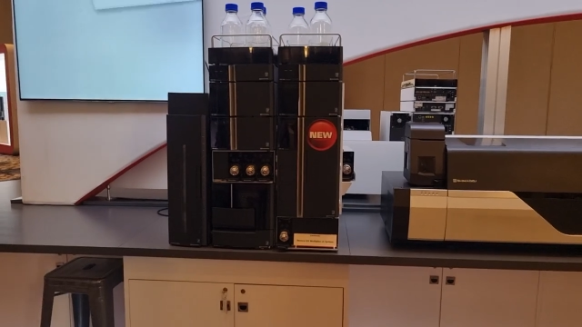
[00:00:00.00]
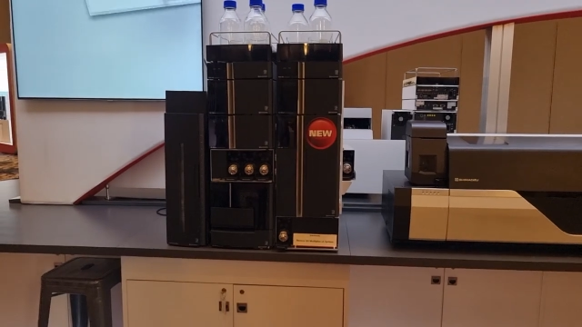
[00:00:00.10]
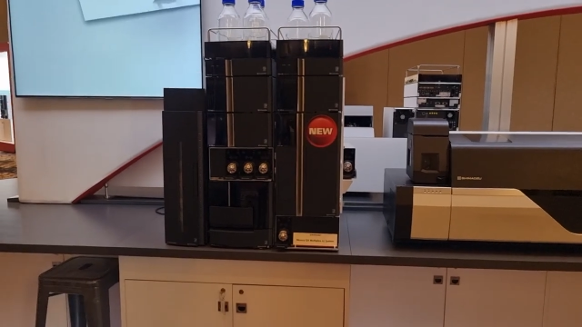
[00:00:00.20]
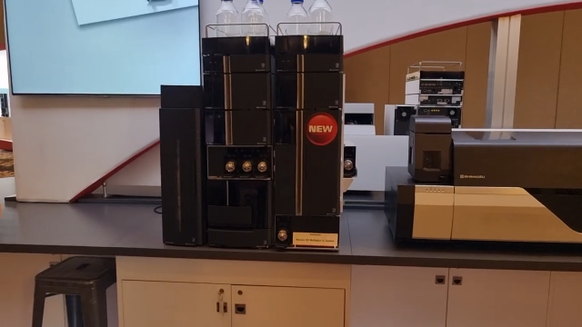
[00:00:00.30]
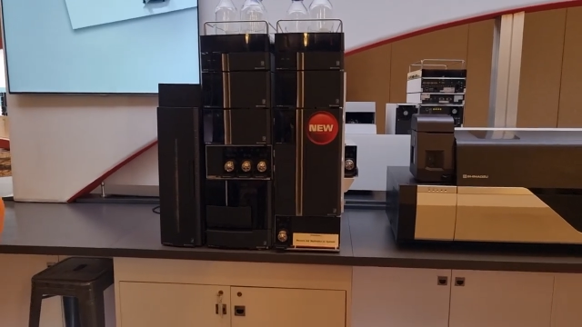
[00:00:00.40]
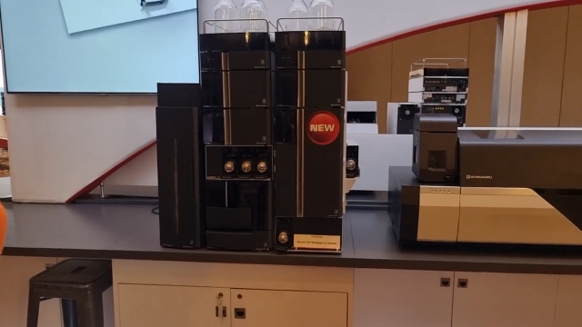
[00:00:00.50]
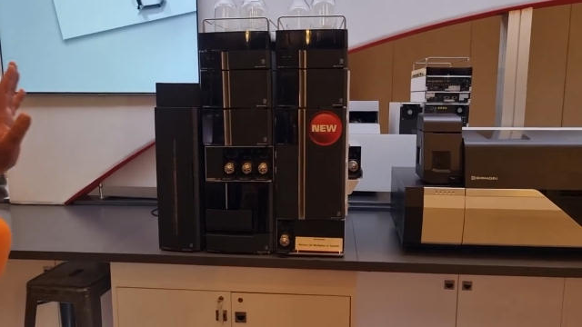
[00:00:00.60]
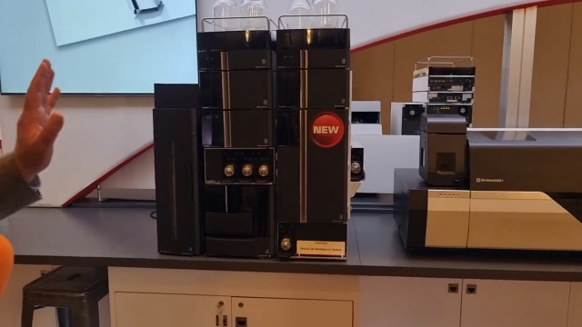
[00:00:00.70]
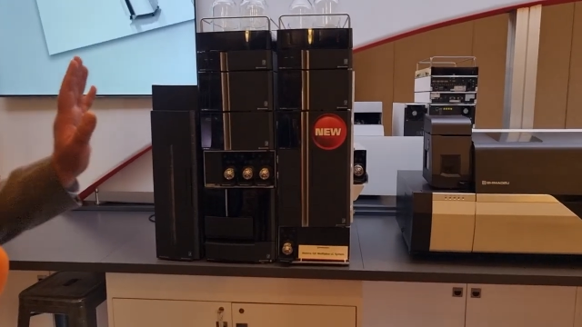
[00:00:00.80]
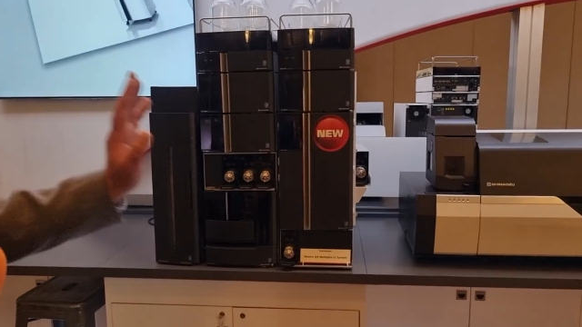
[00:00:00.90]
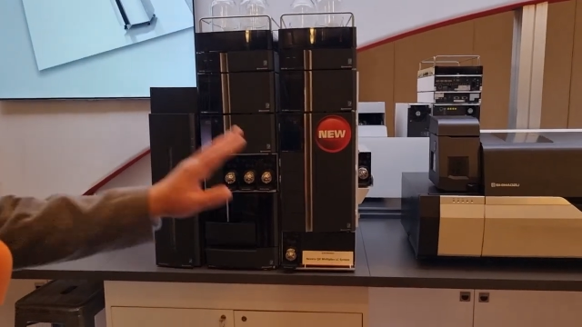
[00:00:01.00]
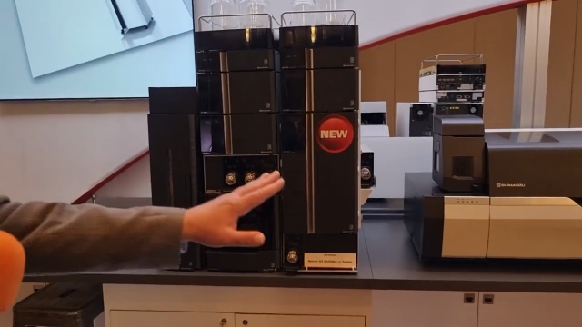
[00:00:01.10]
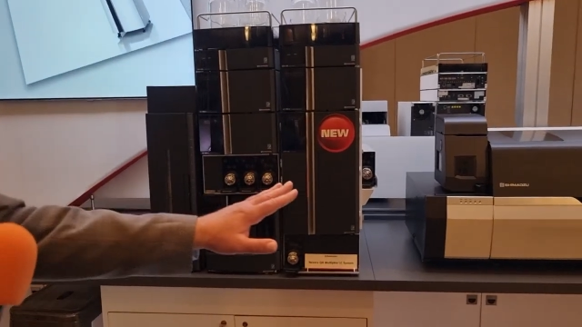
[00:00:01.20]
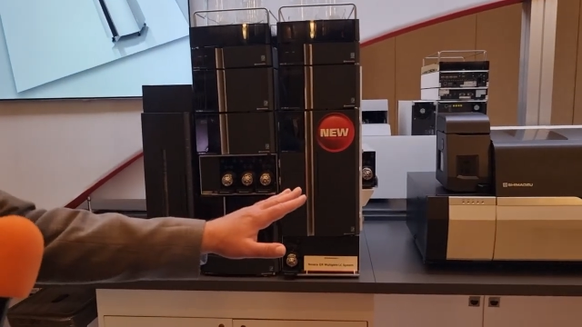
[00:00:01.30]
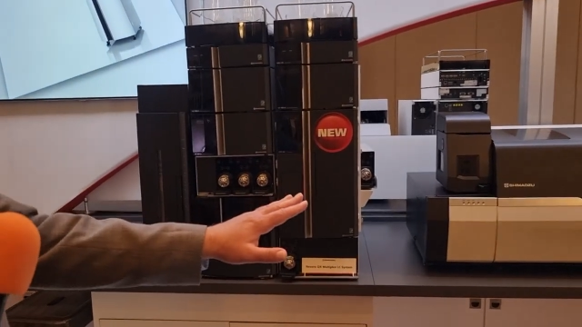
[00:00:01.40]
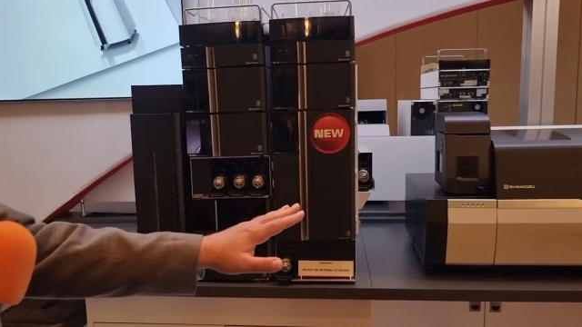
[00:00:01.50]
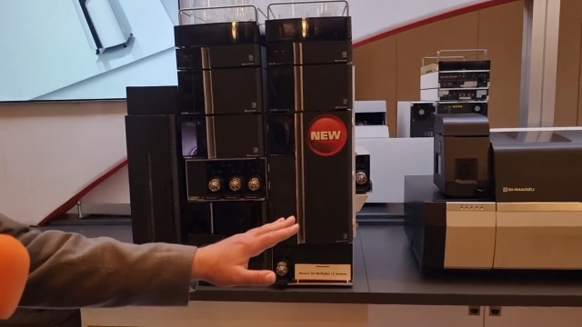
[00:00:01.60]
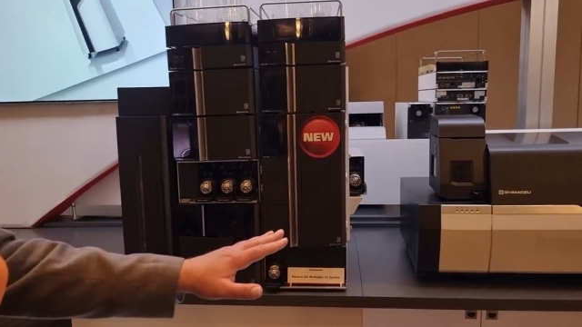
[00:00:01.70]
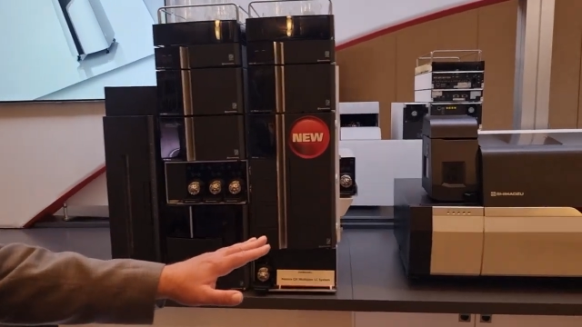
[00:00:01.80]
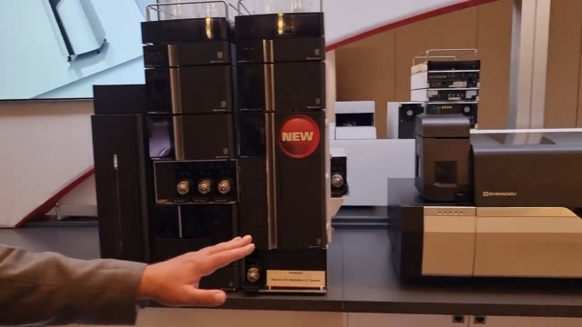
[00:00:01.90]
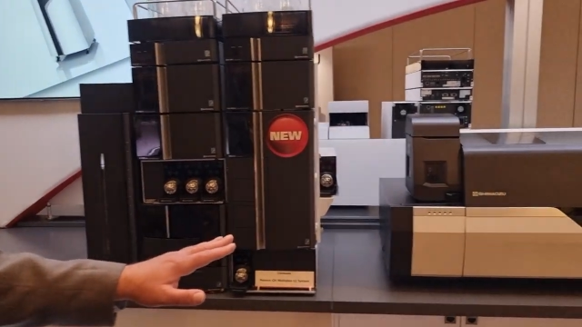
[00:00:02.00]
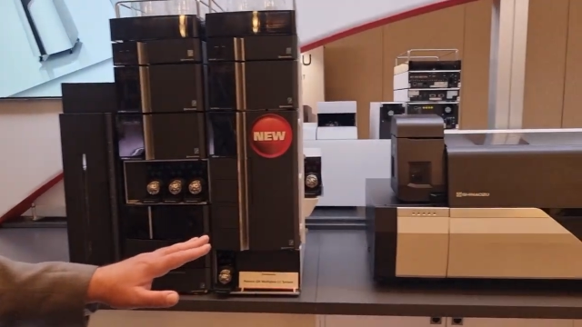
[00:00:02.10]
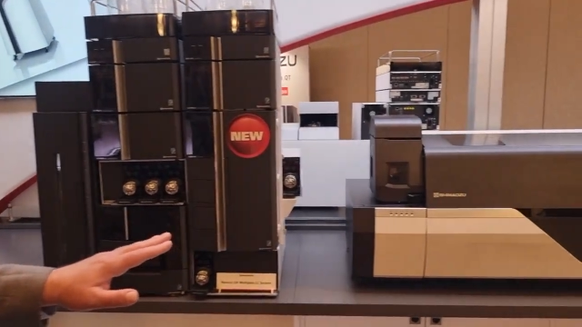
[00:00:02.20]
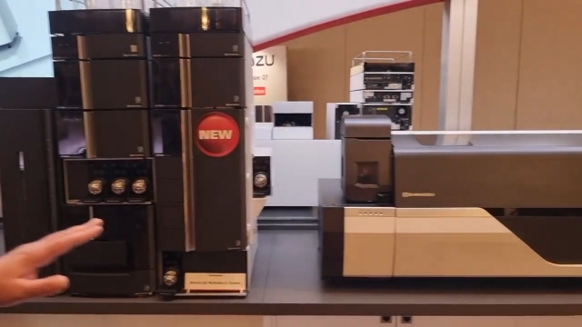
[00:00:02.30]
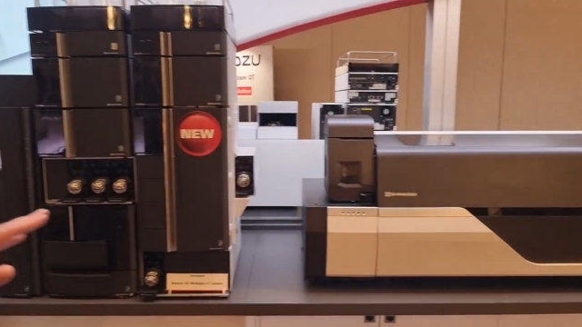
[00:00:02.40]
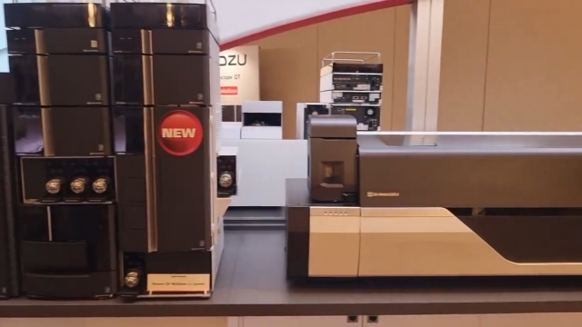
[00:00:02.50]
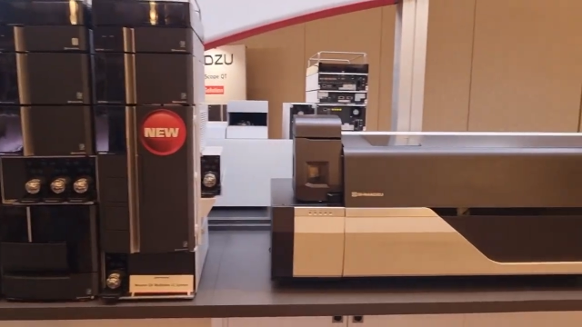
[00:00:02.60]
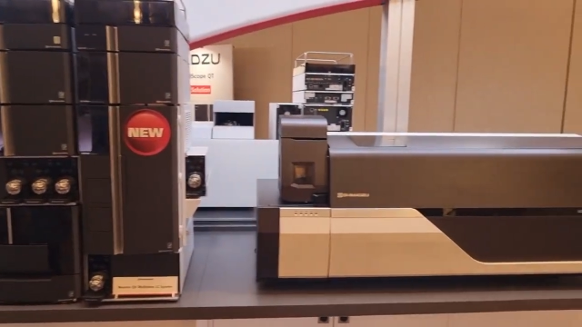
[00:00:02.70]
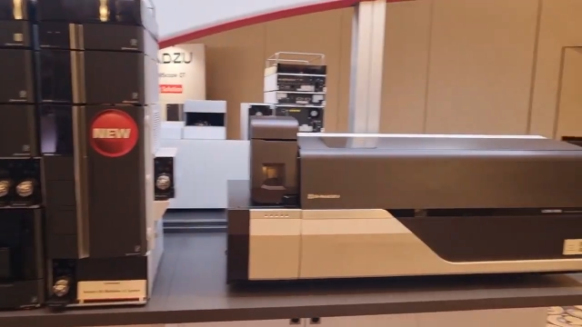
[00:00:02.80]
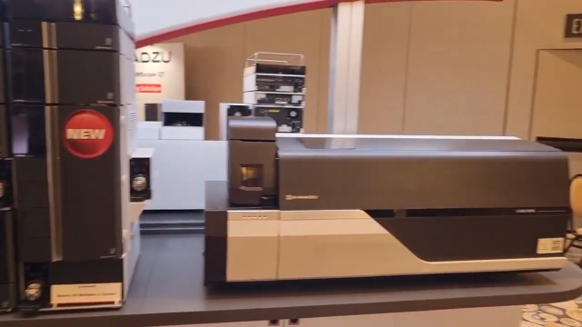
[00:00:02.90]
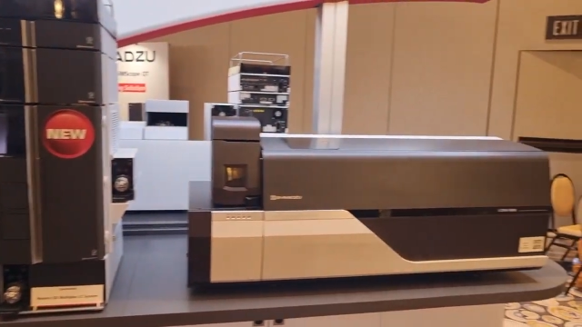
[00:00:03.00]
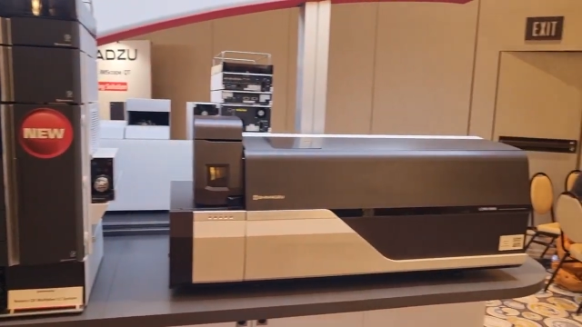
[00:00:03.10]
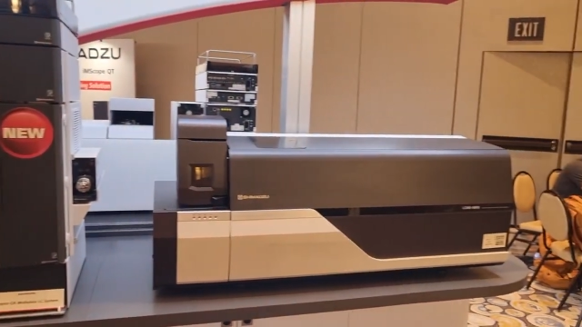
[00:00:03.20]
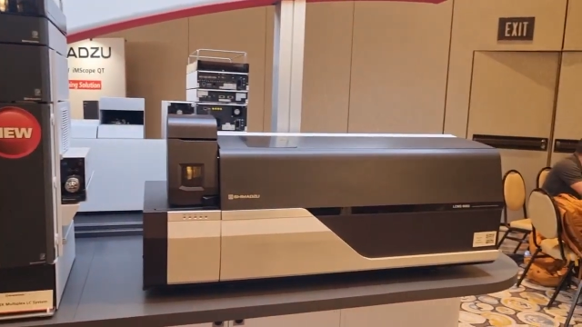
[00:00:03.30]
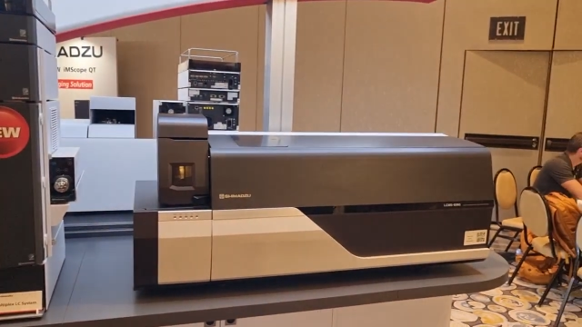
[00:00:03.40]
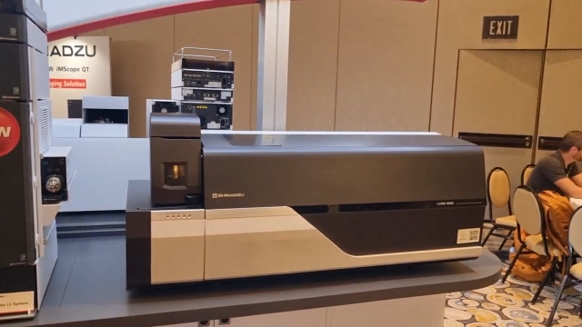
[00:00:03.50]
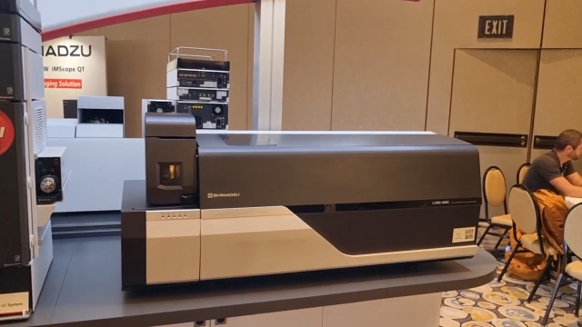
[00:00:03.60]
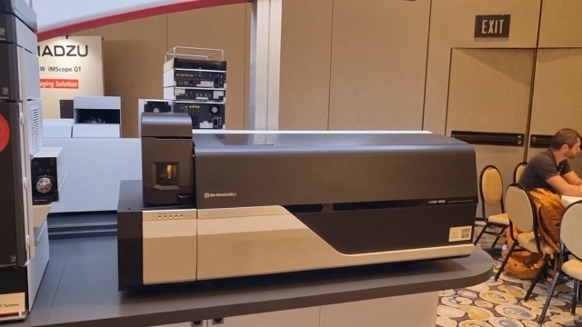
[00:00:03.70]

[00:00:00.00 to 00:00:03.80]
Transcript: Nobody's mouth can be seen.